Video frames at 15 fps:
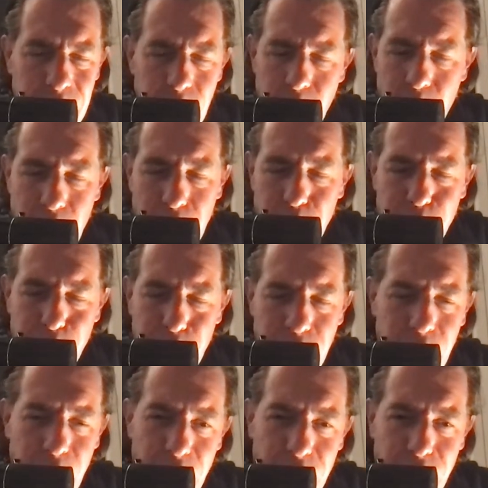wonderful
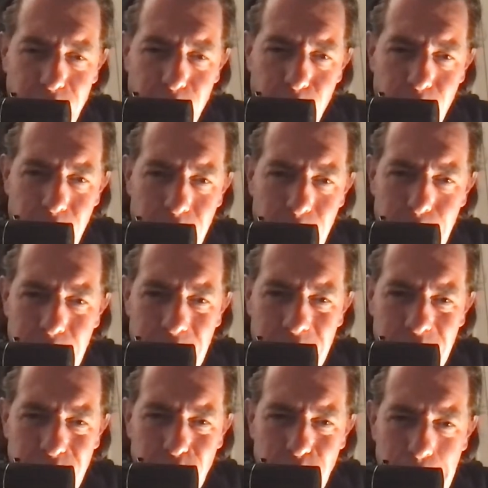in its own way, but
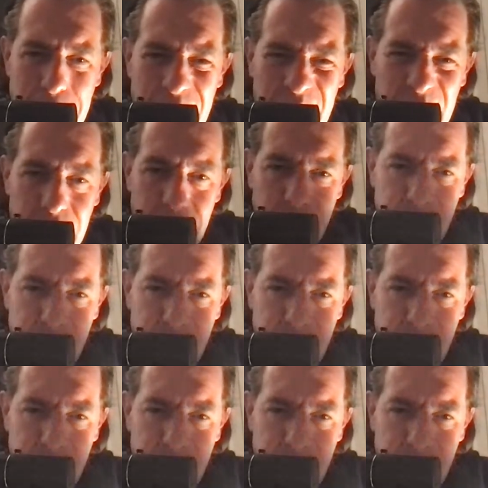it's too big.